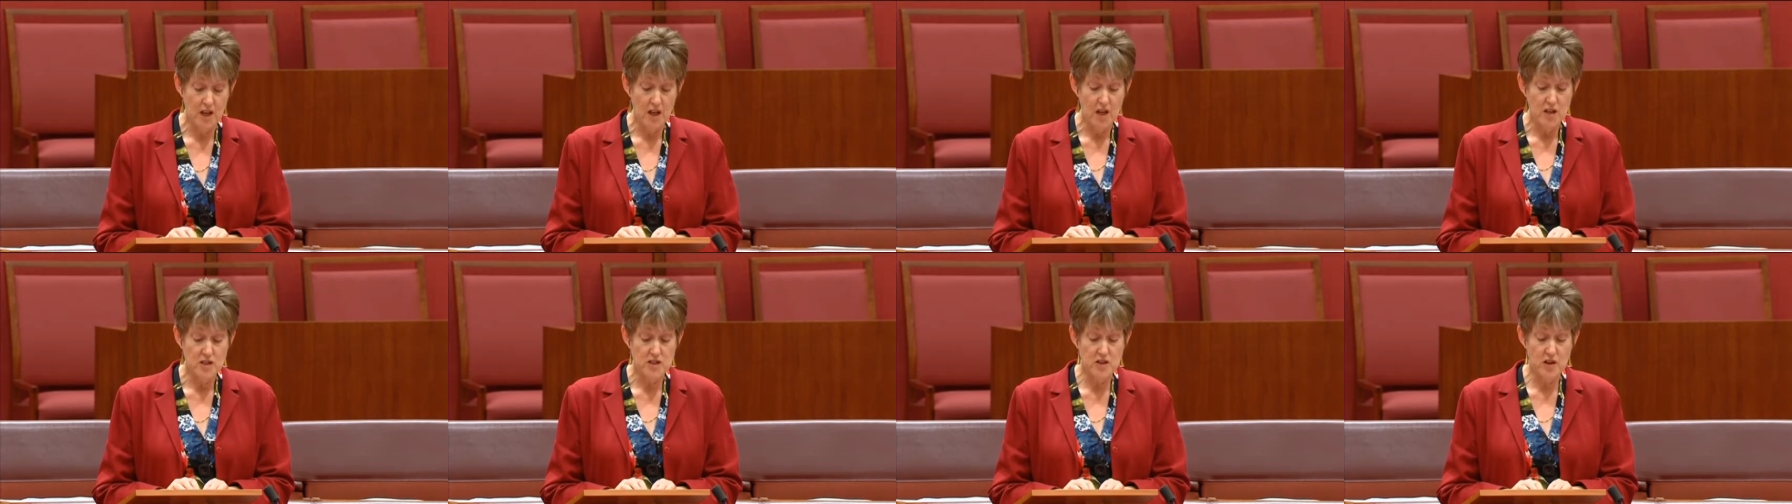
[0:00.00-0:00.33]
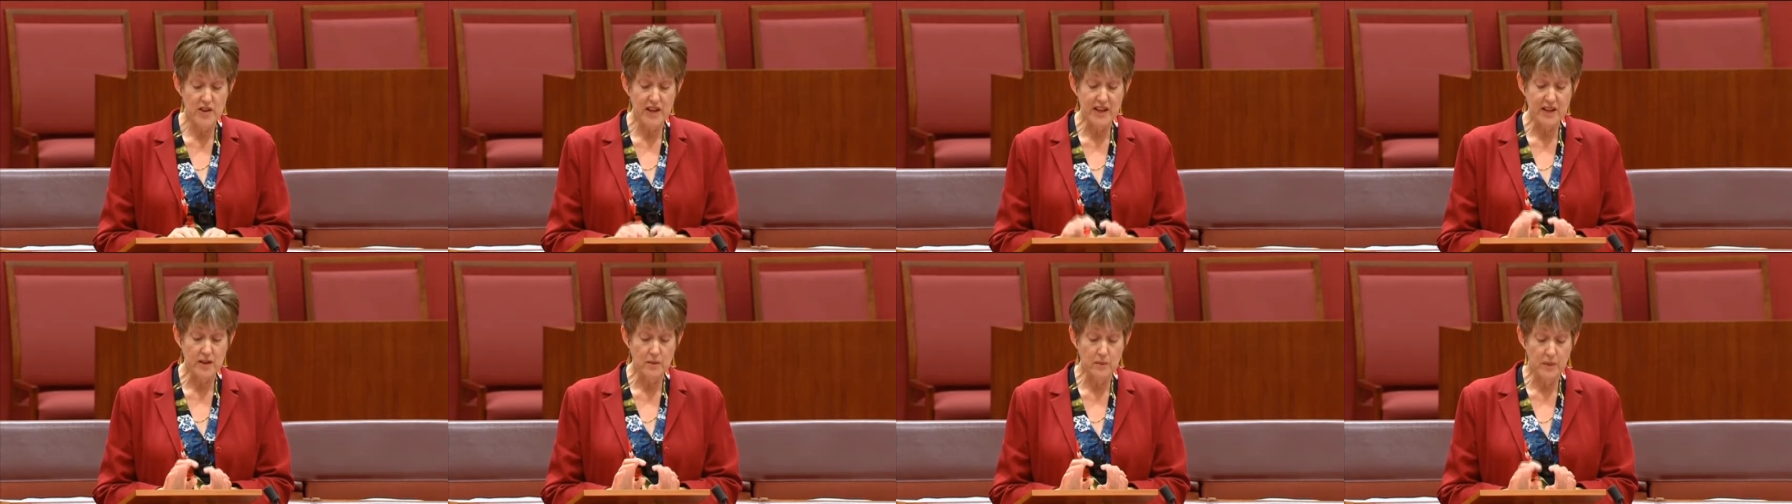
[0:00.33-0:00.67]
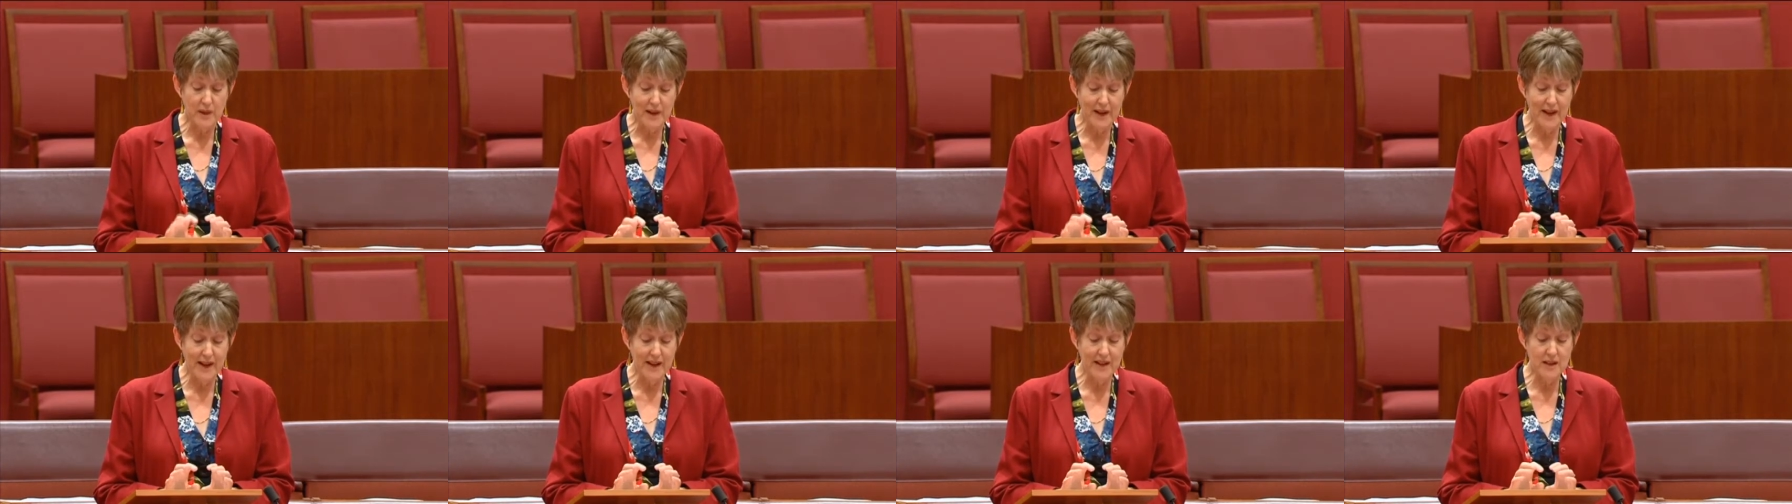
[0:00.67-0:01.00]
So they
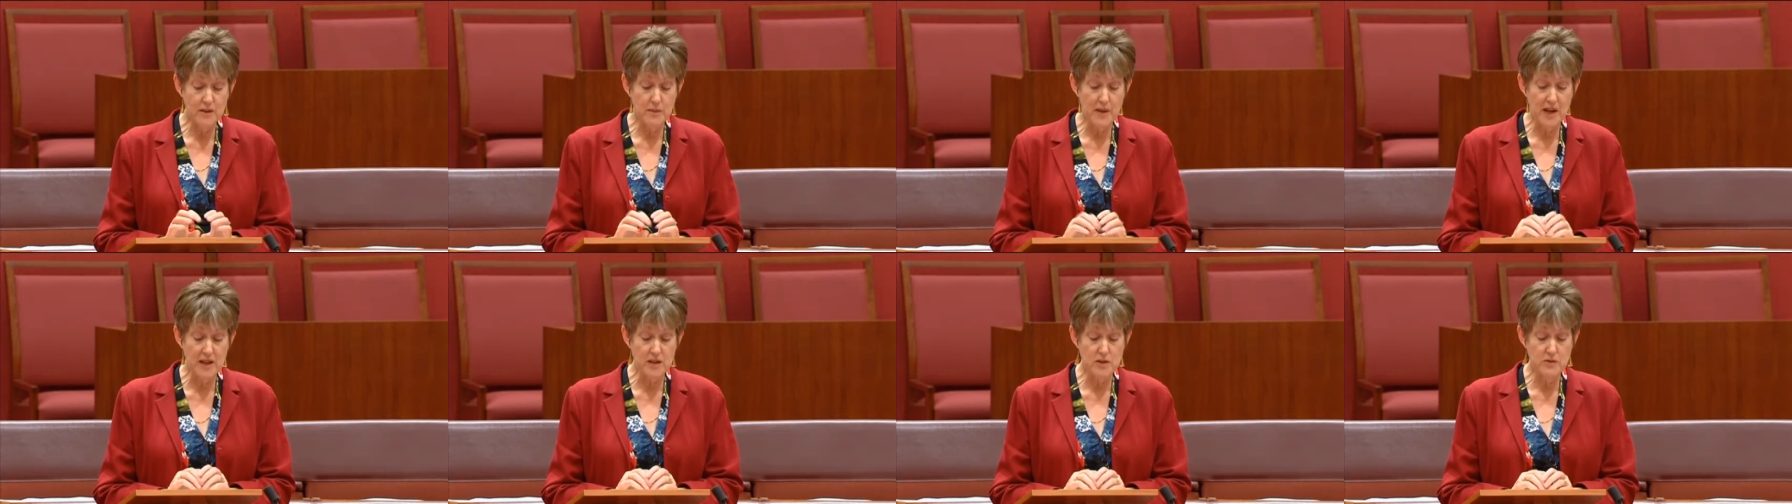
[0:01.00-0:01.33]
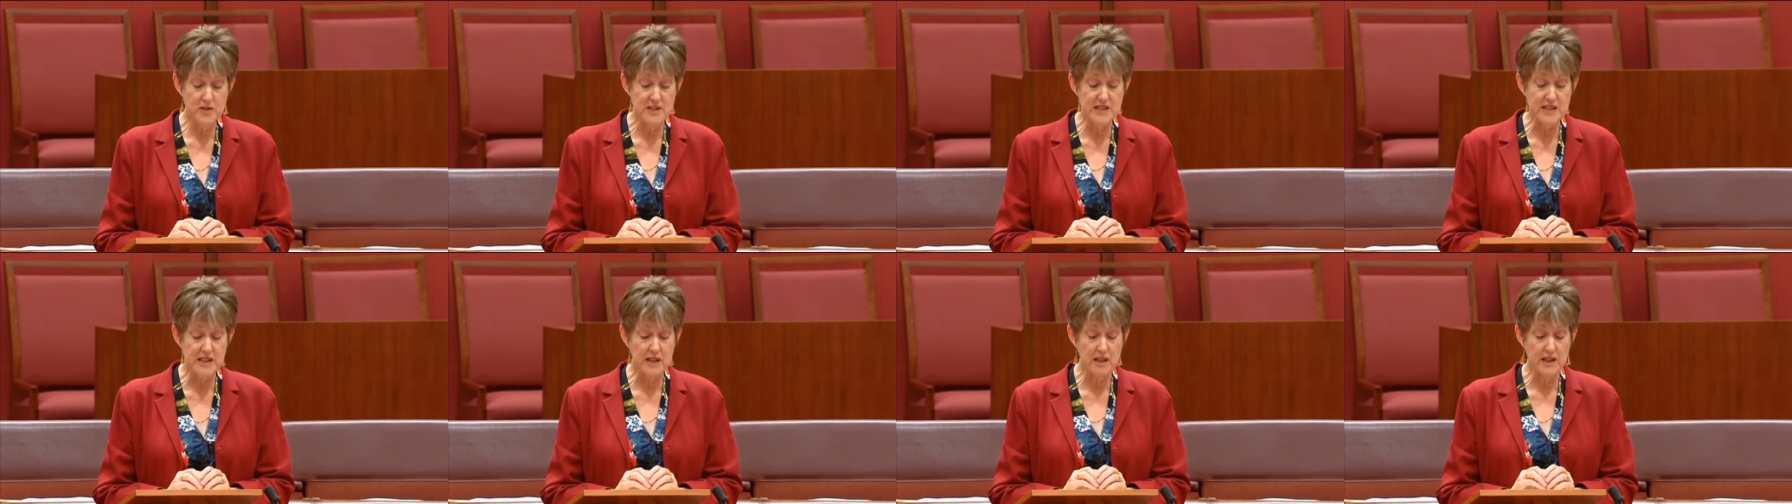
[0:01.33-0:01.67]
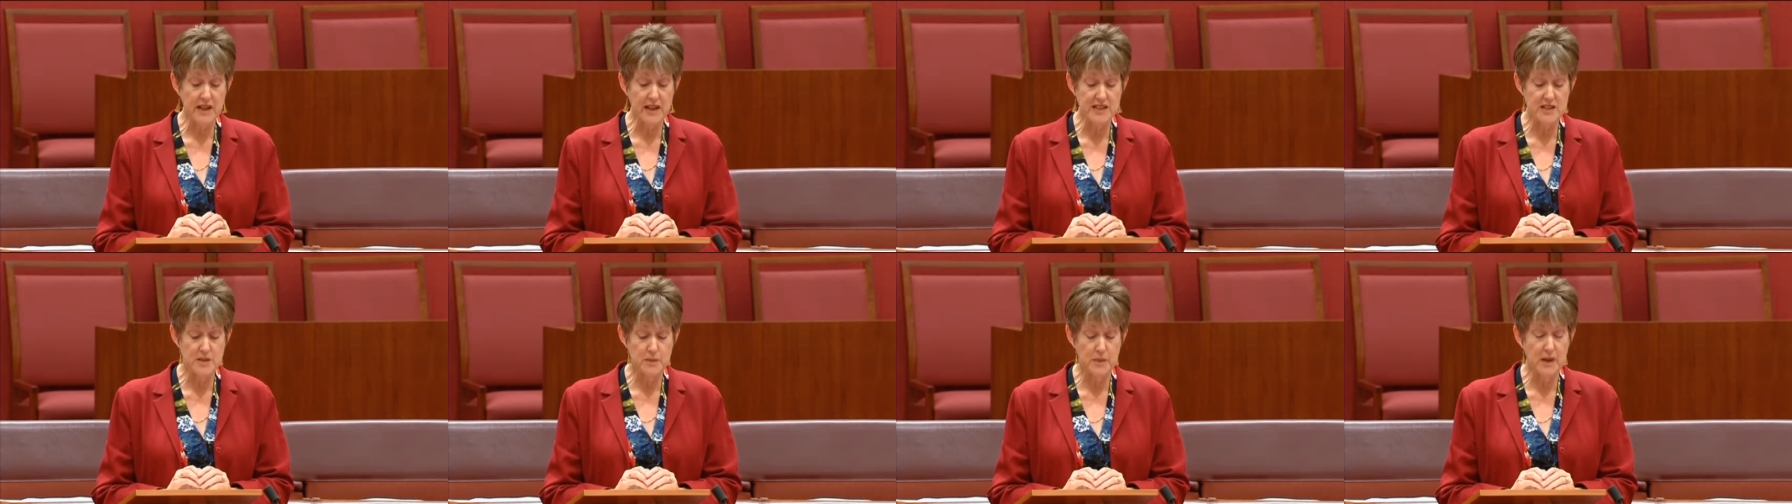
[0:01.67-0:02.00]
complain about the physical
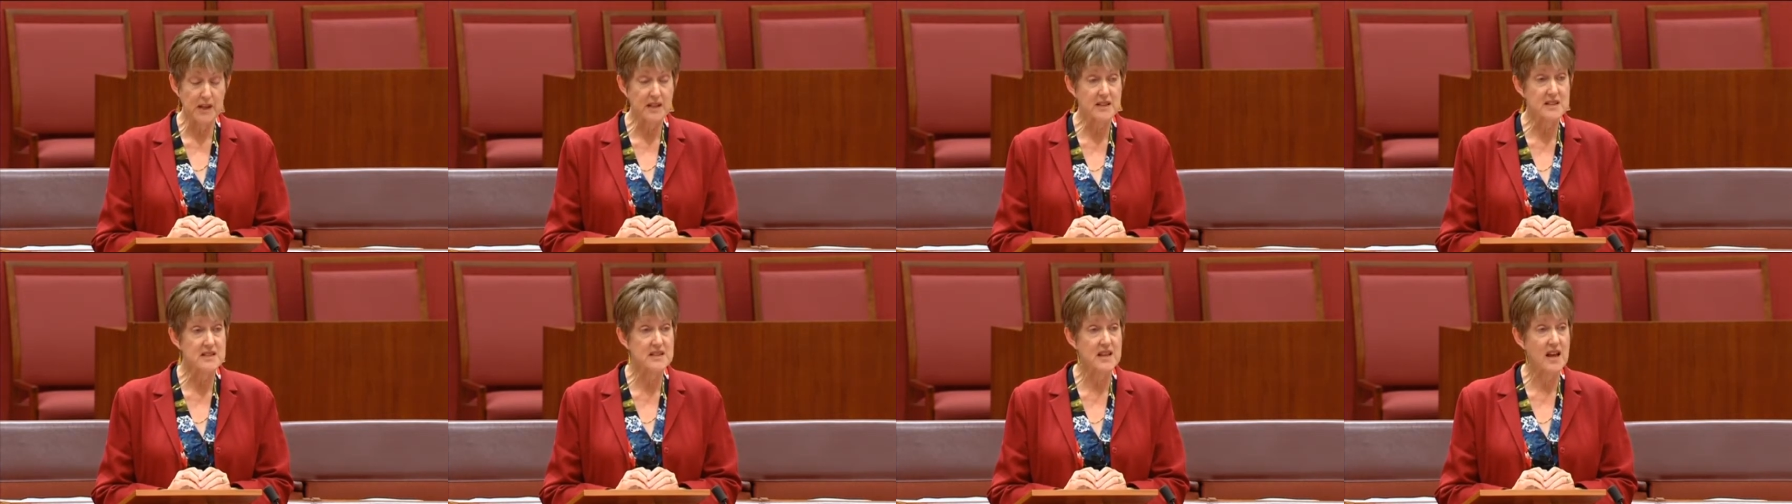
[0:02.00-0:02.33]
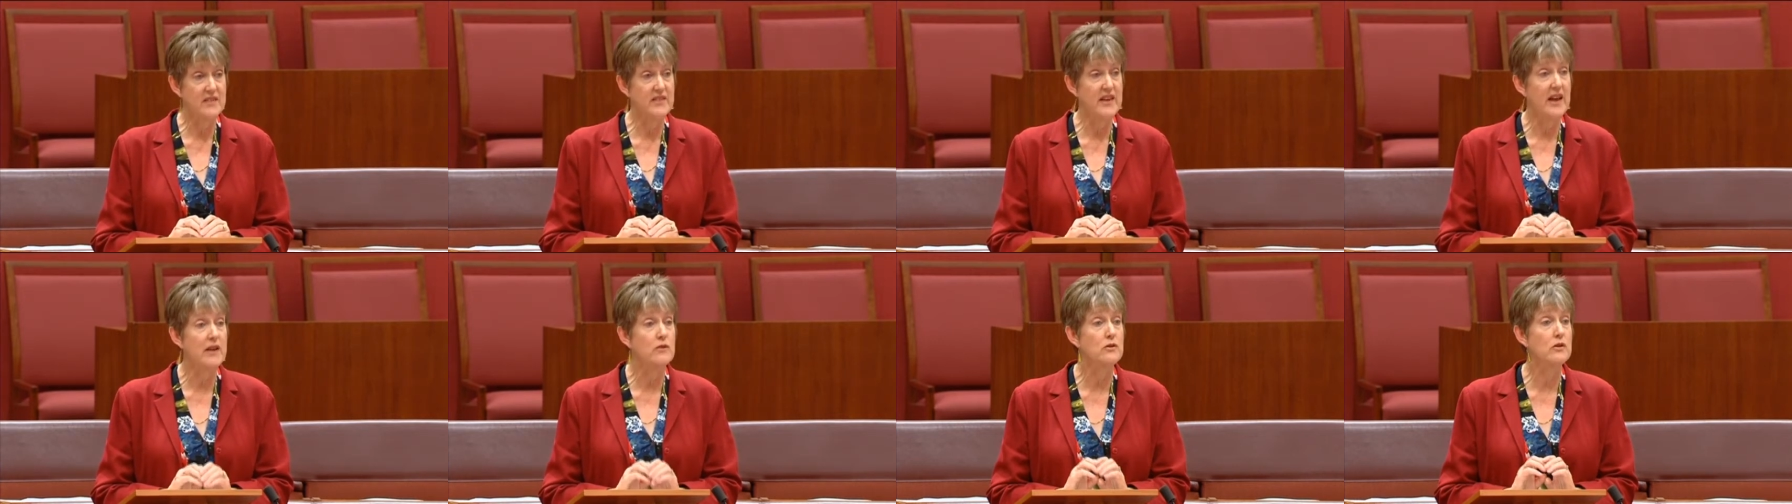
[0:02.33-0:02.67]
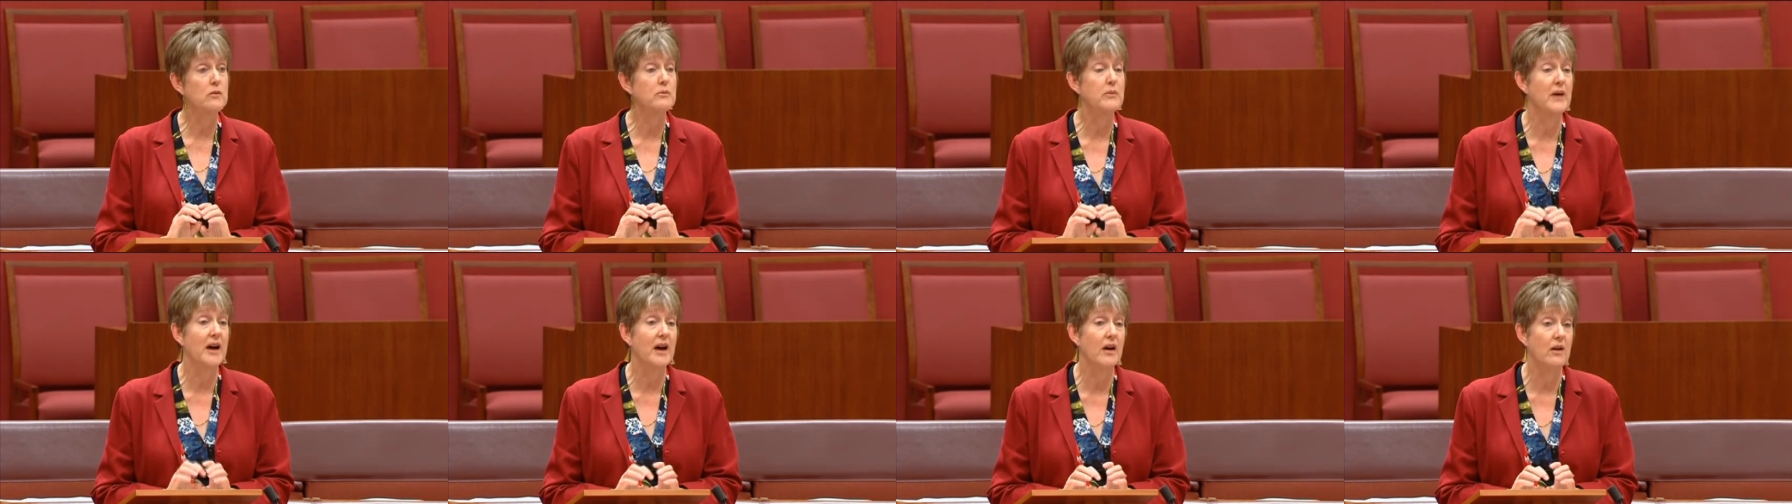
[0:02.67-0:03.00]
aspects and they
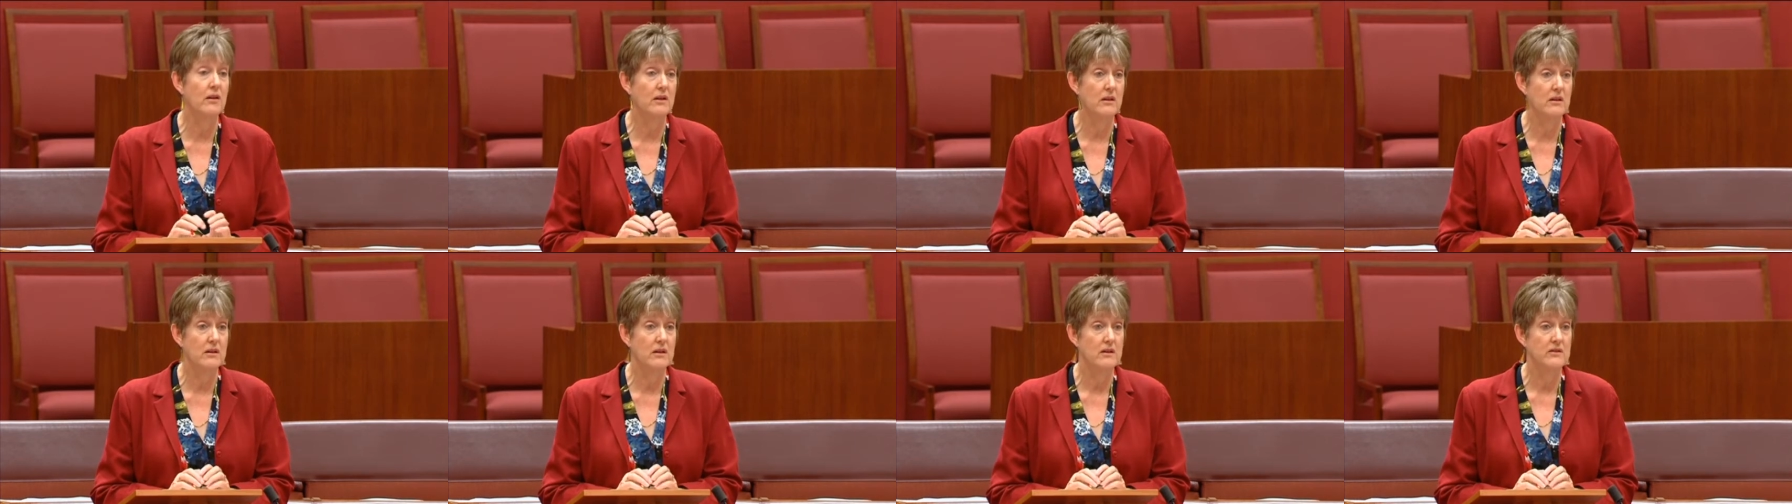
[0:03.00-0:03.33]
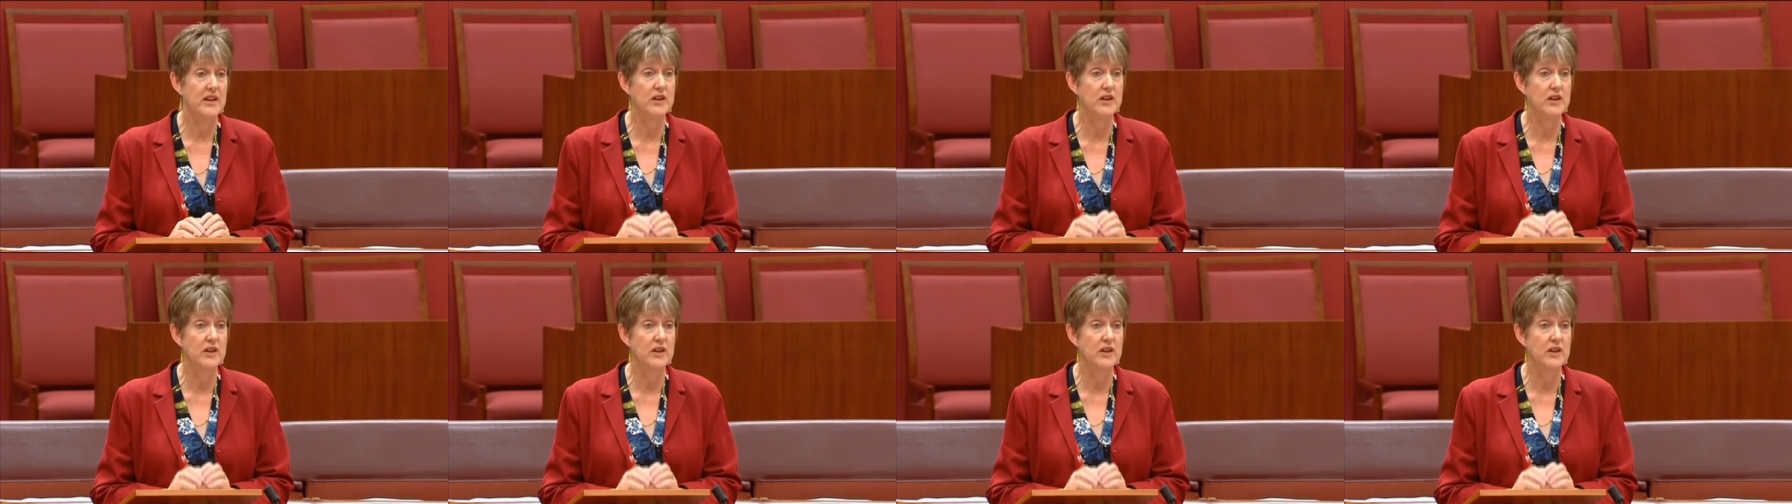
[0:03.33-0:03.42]
rebel.